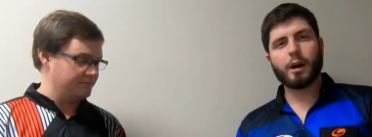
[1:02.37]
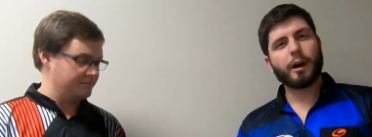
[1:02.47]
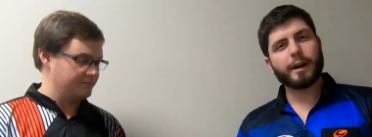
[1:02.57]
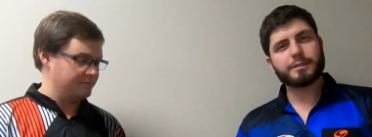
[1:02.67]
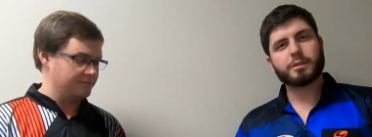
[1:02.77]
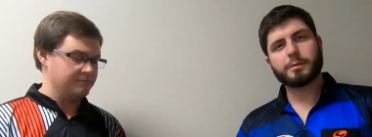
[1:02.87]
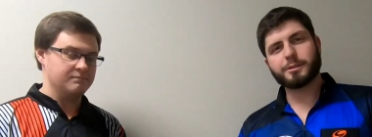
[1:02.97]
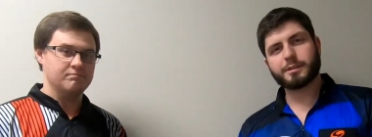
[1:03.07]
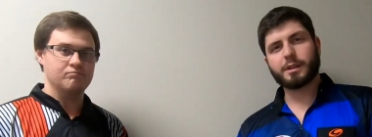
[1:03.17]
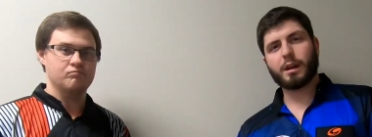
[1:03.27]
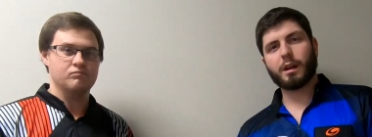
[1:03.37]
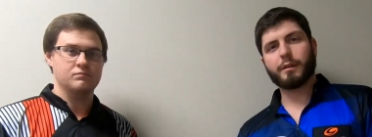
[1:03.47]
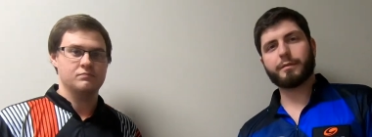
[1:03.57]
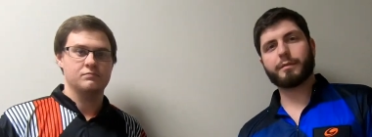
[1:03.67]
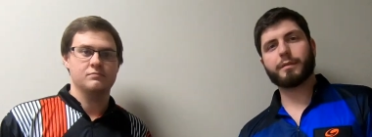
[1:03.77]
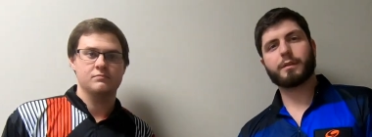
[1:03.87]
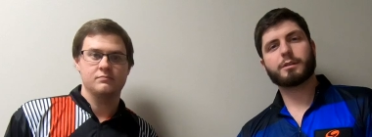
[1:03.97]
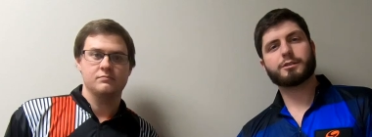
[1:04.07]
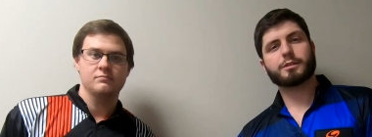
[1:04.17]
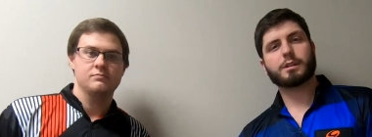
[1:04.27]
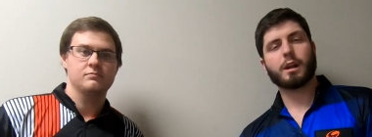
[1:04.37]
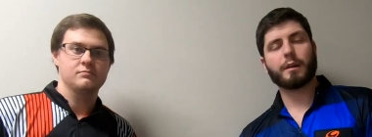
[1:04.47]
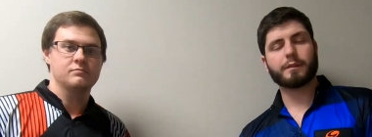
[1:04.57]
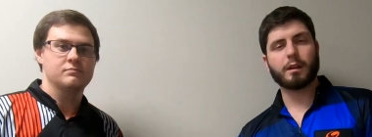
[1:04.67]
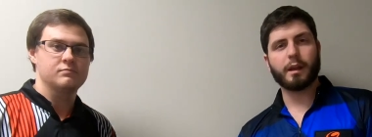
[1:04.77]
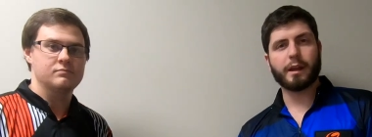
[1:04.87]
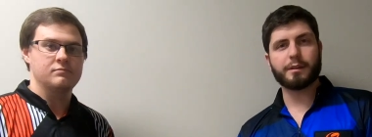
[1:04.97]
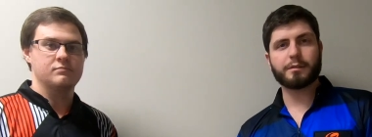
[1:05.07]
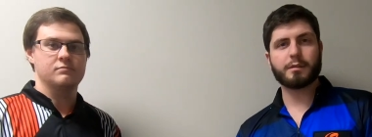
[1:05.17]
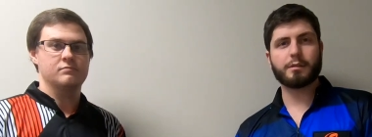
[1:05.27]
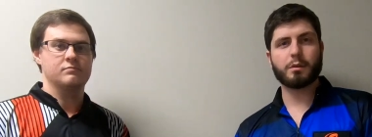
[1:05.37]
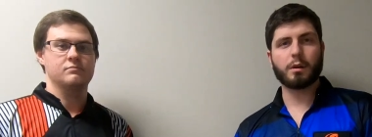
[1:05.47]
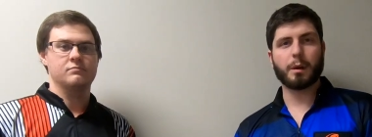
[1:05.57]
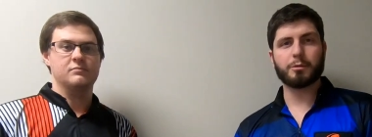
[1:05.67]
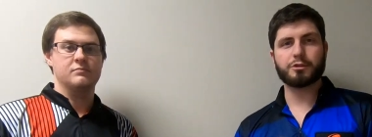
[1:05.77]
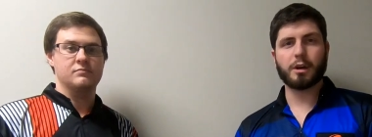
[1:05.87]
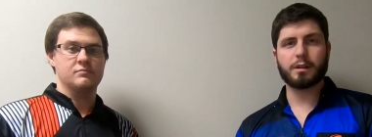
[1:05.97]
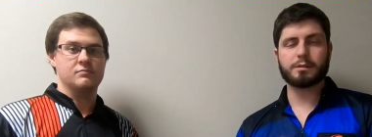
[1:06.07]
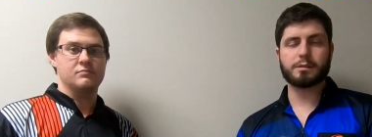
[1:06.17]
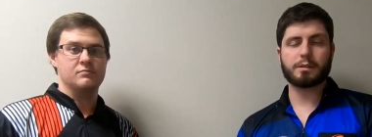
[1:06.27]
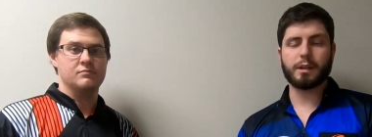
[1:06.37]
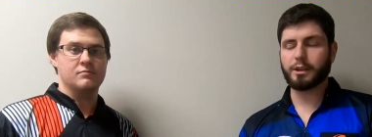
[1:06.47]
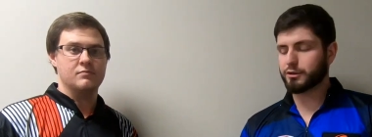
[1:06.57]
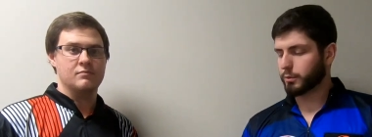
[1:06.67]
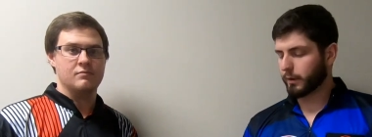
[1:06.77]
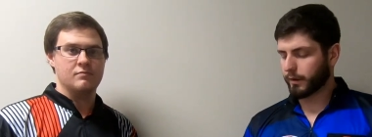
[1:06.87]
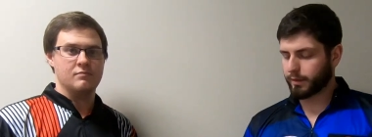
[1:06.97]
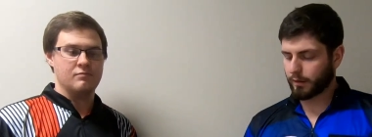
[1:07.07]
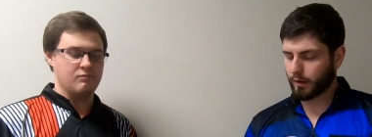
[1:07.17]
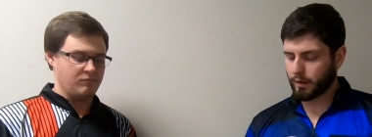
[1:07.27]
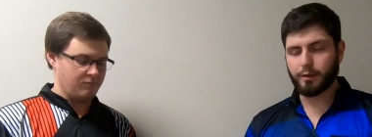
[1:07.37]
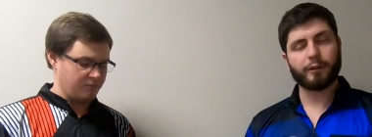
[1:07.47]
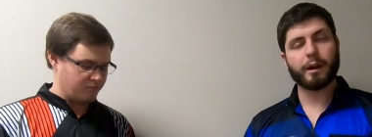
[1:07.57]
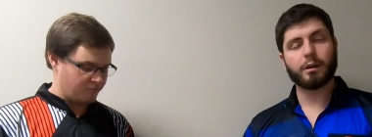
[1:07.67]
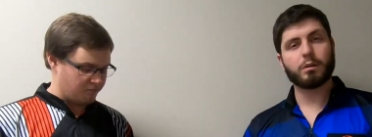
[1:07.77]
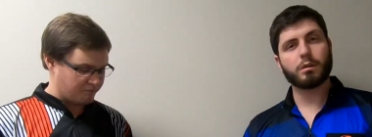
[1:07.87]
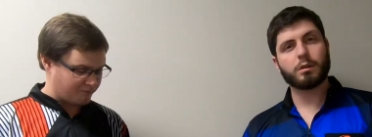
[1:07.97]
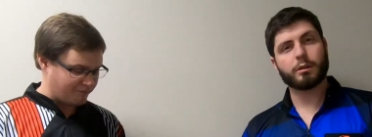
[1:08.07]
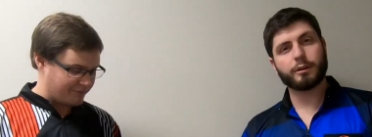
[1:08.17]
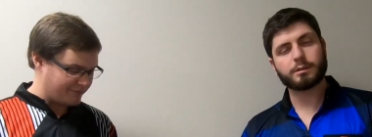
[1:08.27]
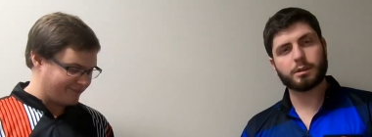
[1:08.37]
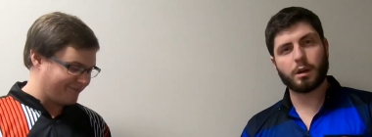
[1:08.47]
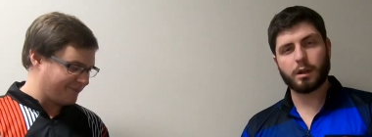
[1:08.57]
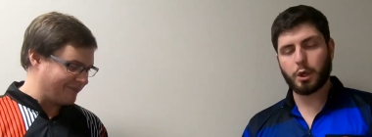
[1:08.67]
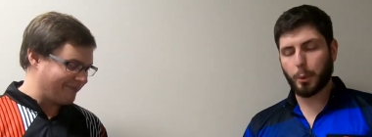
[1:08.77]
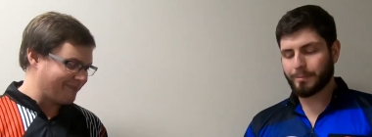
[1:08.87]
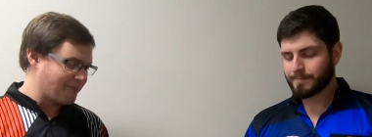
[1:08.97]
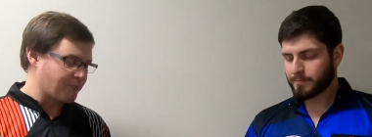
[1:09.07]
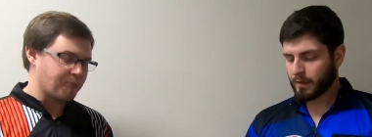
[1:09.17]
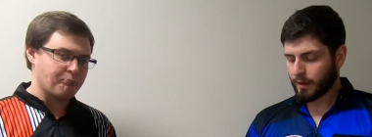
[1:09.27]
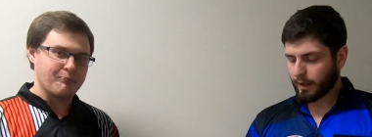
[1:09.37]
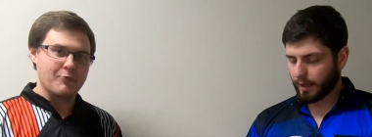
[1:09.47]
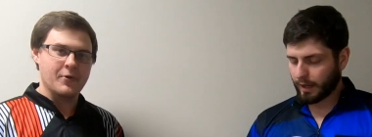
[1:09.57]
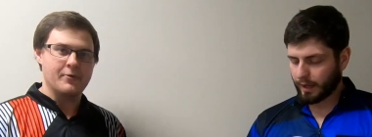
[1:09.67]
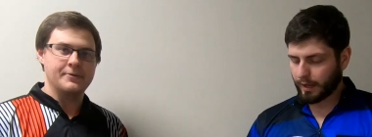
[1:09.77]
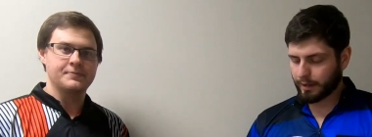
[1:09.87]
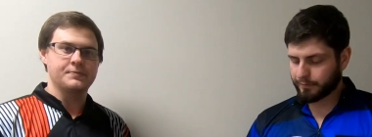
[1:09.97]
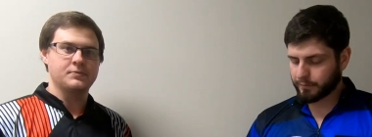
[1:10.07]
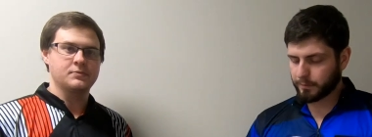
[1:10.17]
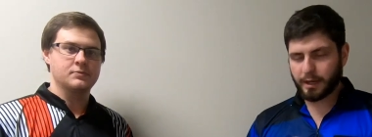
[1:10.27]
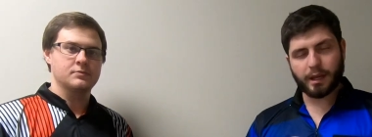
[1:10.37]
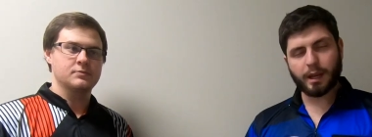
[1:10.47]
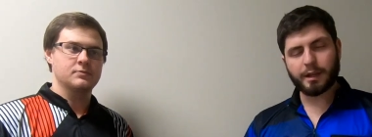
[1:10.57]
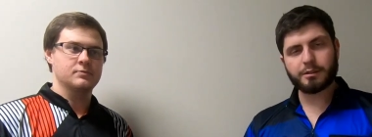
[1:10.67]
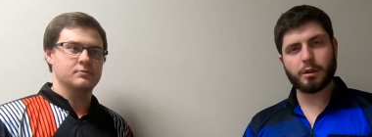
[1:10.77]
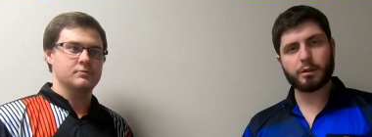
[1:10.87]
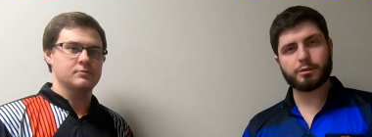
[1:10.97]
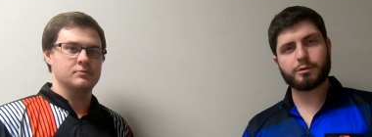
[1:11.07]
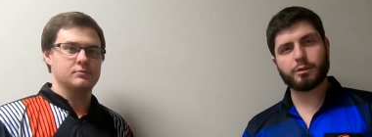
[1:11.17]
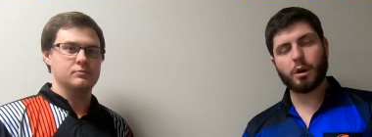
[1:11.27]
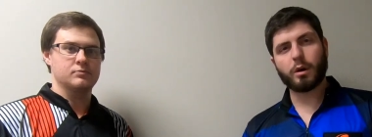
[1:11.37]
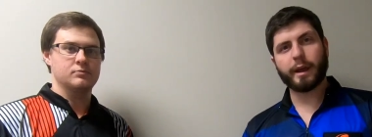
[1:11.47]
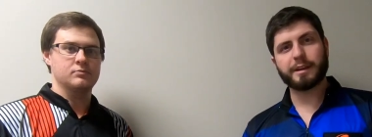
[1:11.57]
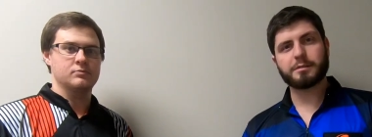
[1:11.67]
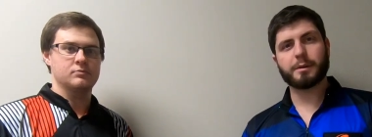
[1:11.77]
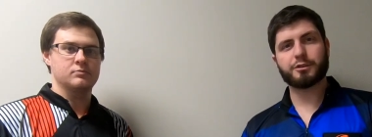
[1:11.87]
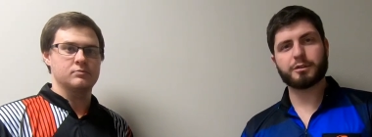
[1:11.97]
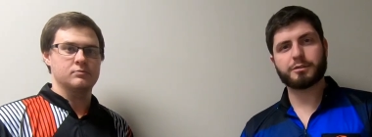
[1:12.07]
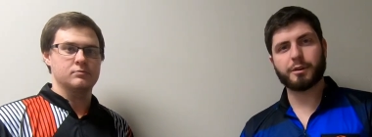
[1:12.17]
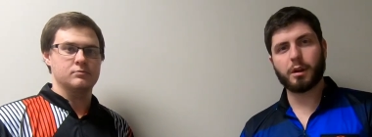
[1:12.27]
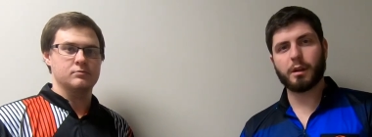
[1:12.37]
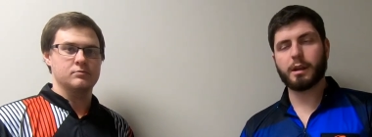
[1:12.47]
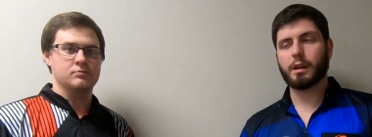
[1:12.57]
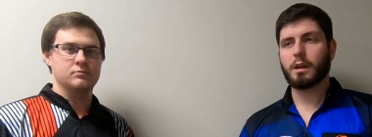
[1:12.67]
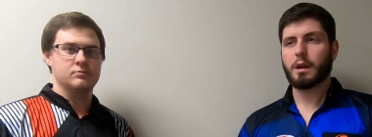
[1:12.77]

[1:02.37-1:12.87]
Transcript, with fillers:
Speaker 1: Alright, so we just got off just got off the lanes, threw a couple shots each with uh, the Radical Ludicrous Solid. And for me, it's a strong asymmetric solid,